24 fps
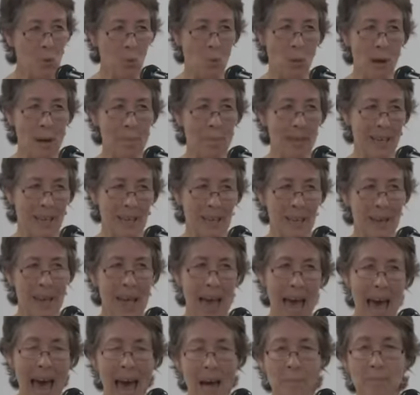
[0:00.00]

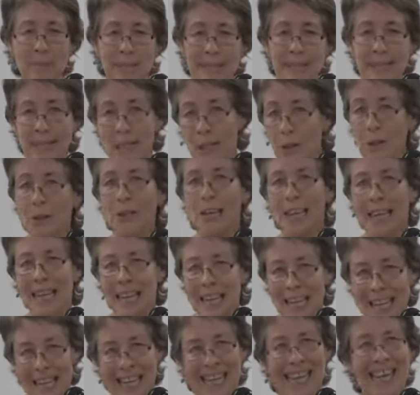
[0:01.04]
women absolutely
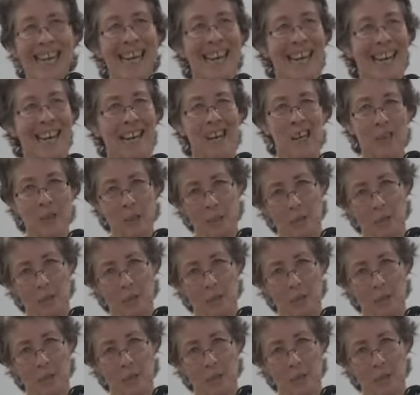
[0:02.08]
leading